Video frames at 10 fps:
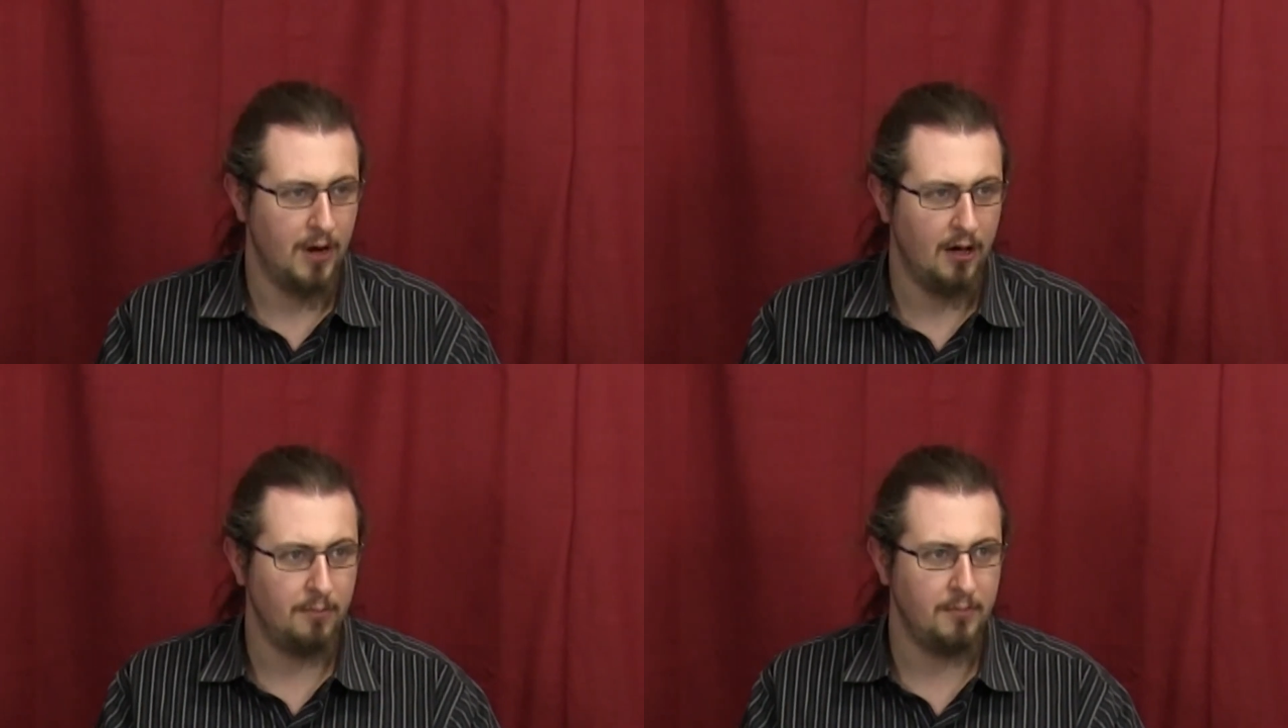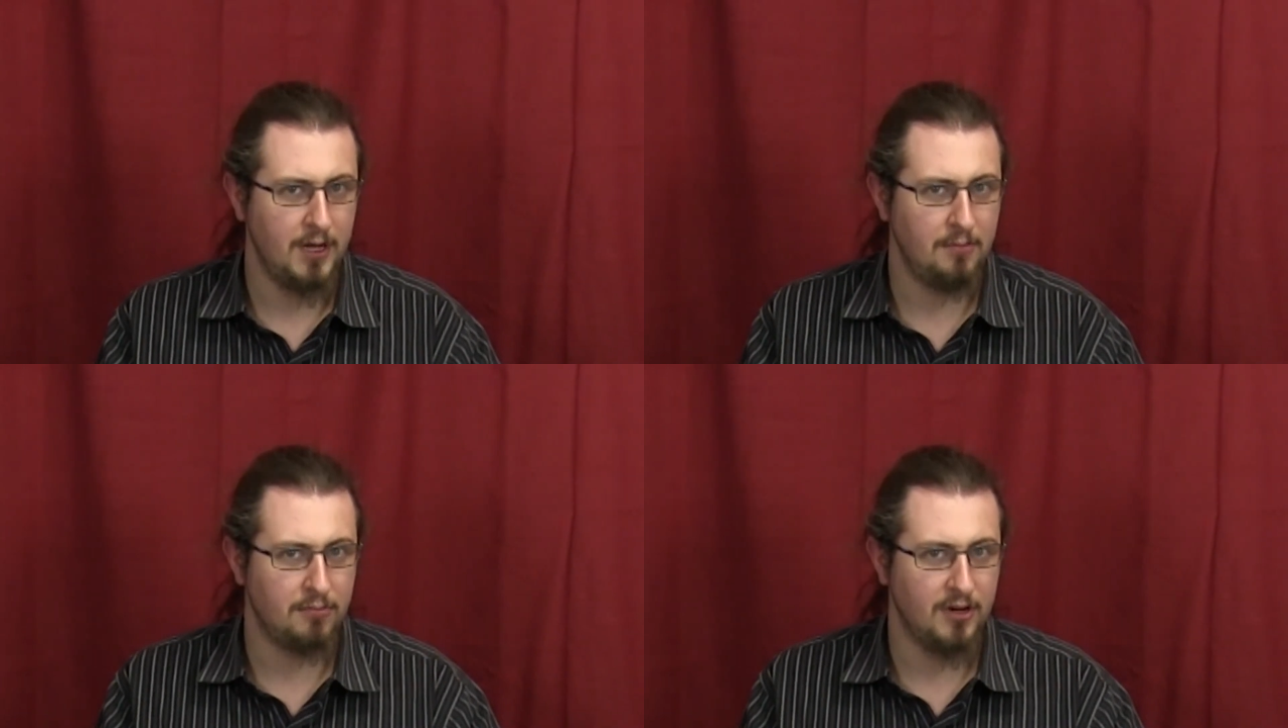helped
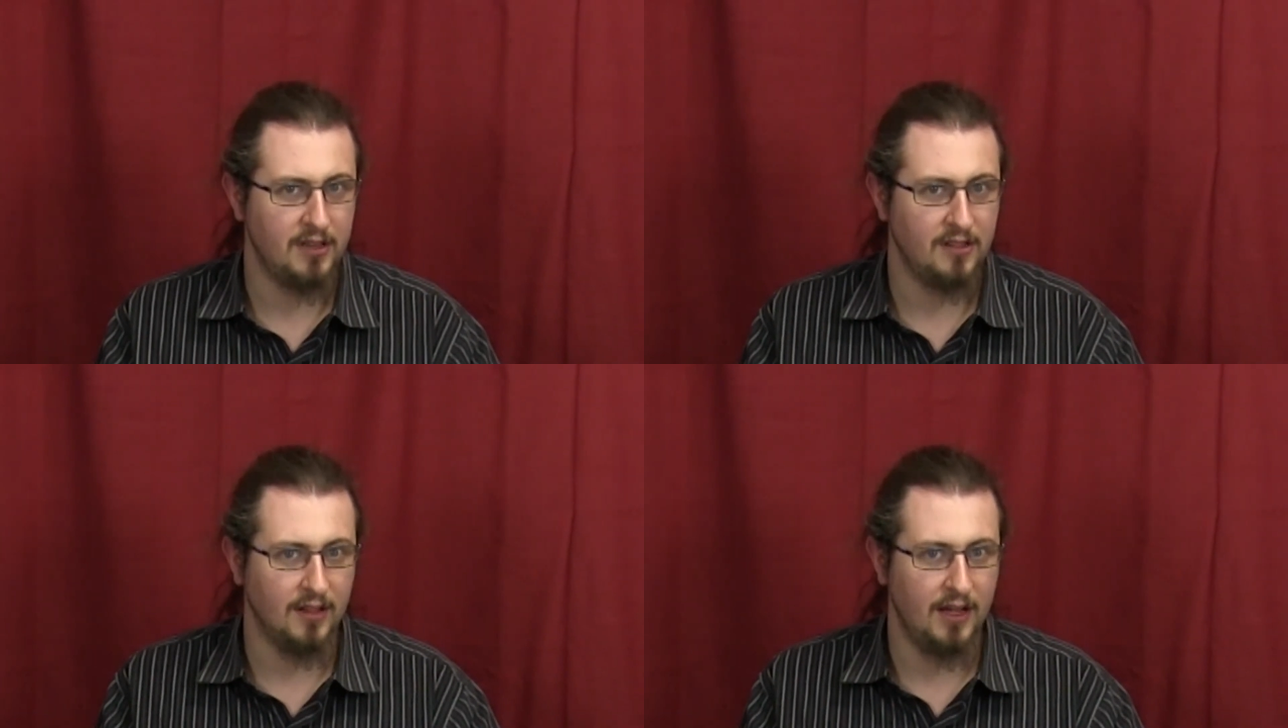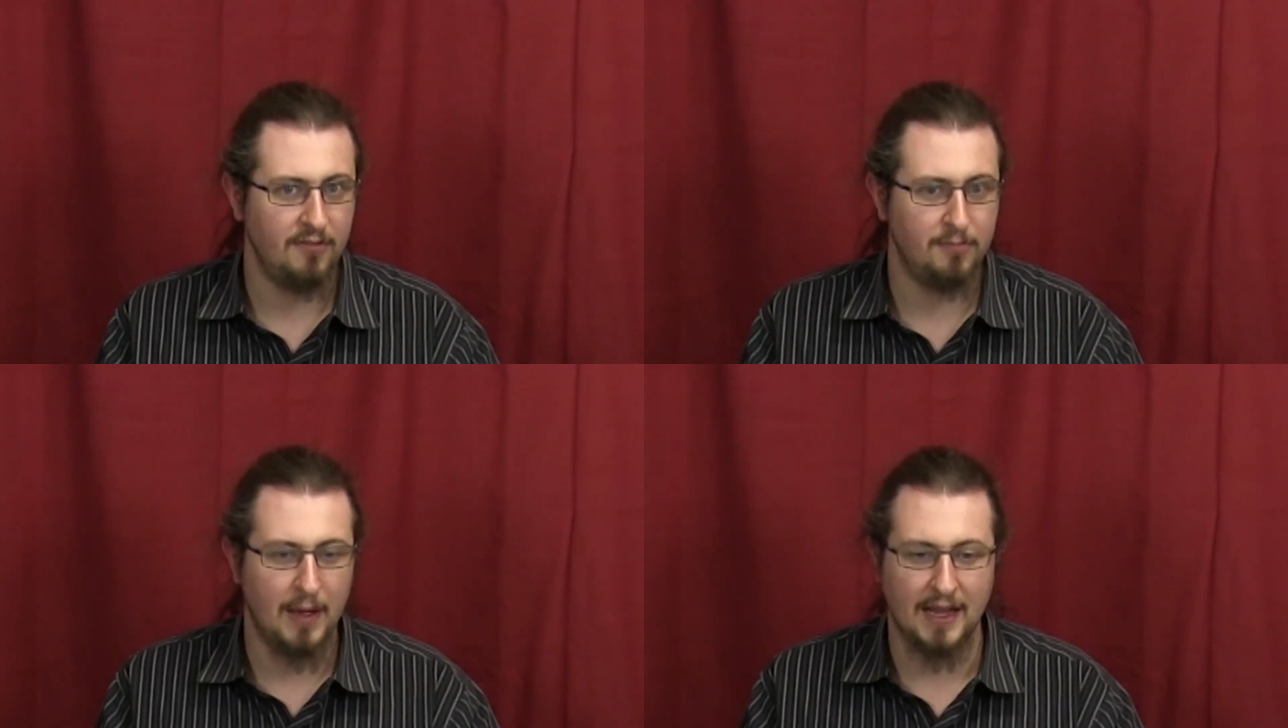me breathe
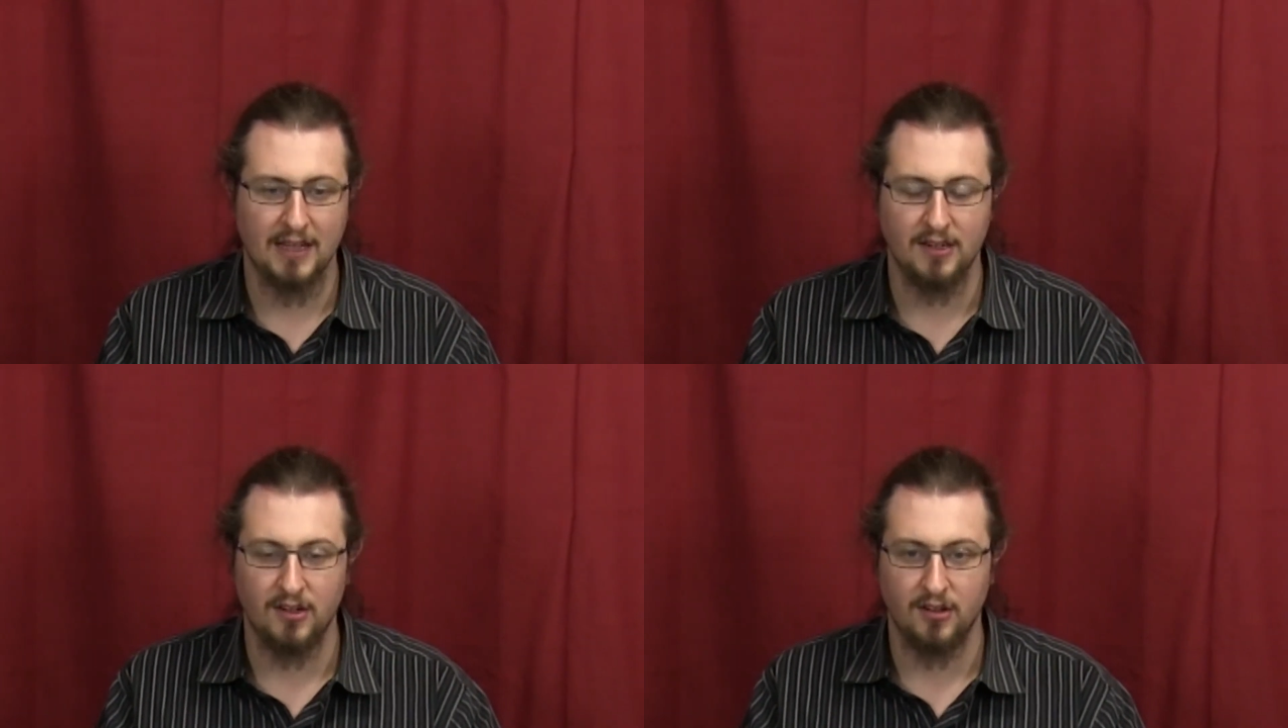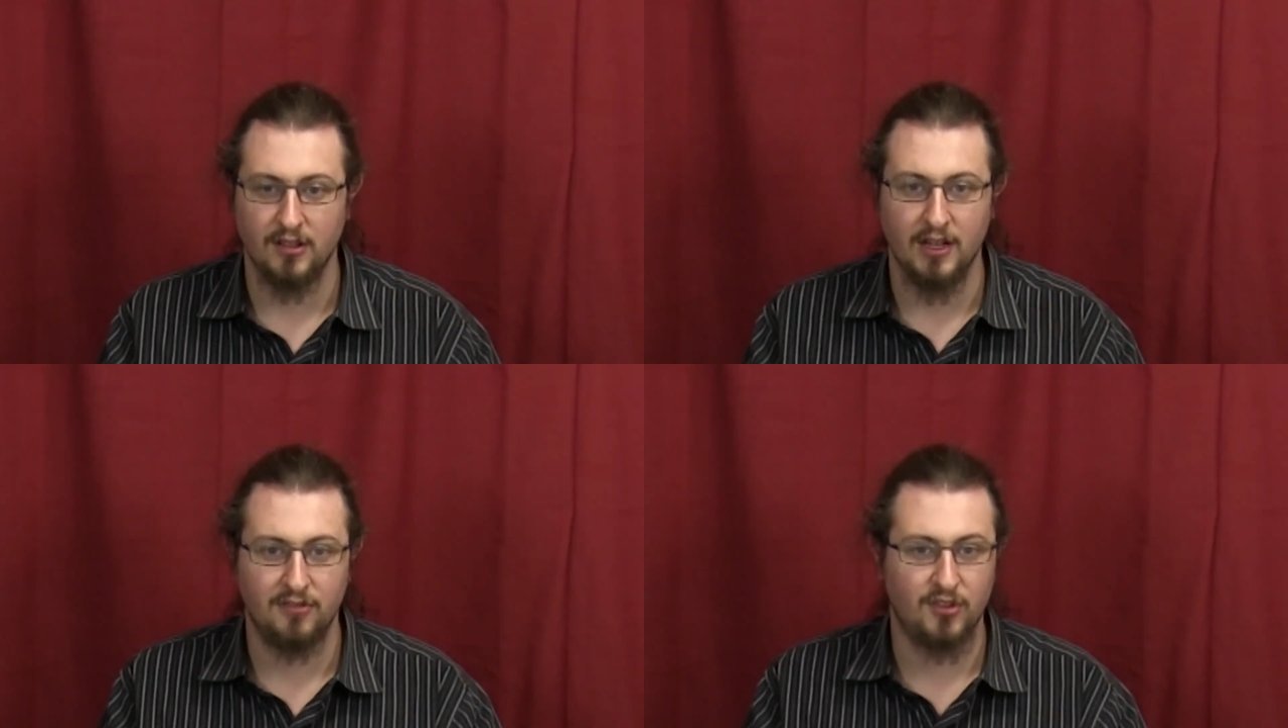life back into
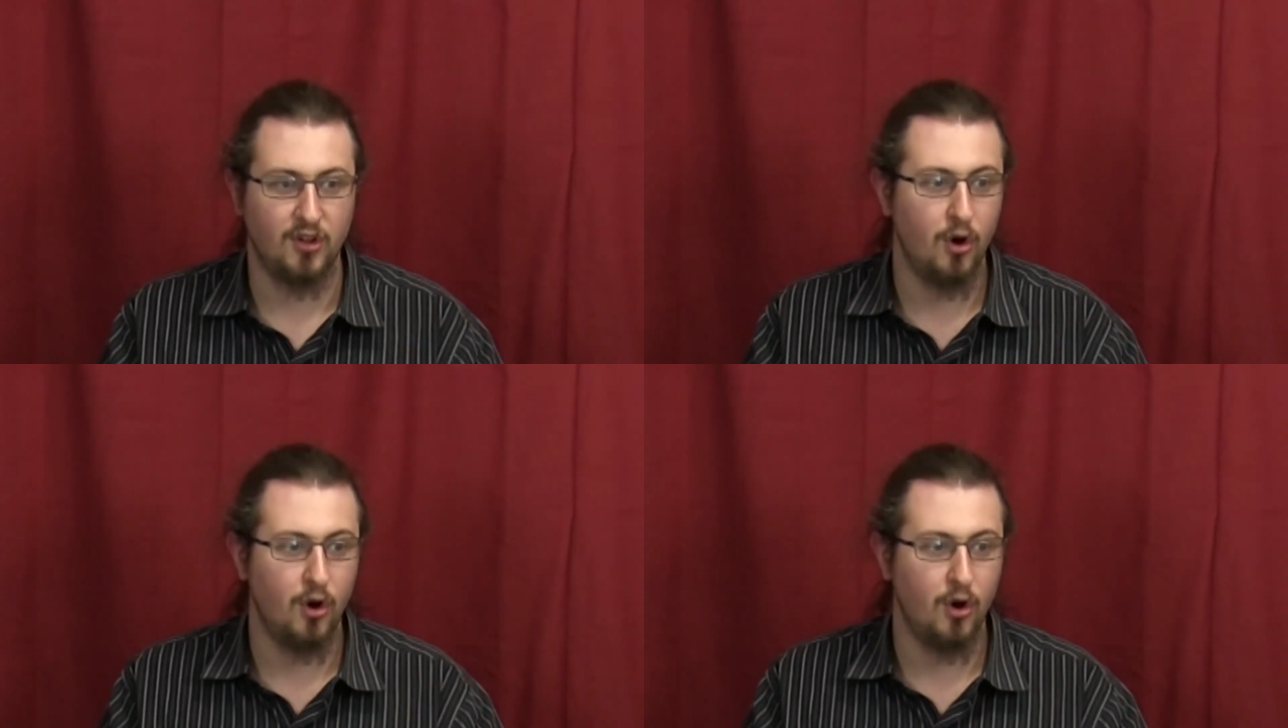life's